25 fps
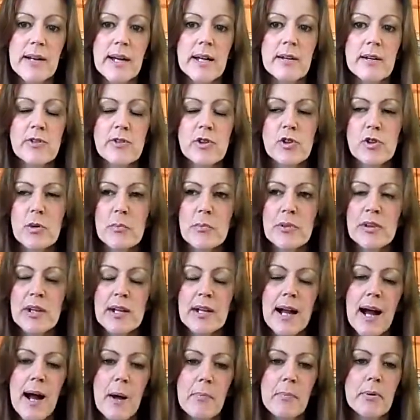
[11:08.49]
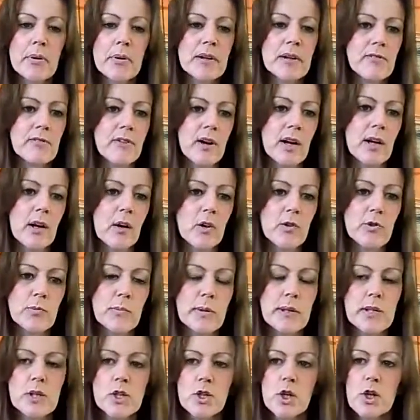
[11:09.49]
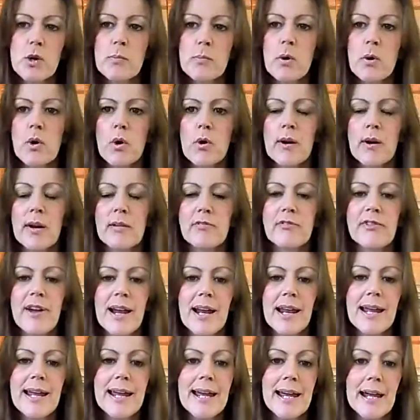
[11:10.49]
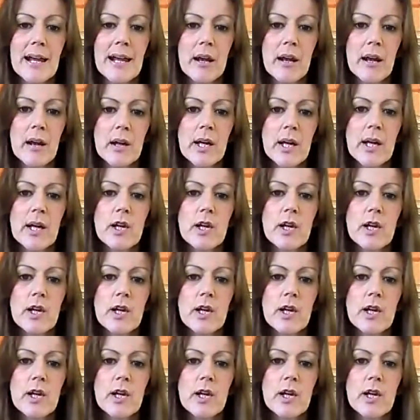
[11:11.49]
if something happened, if I lost my job or I fell ill,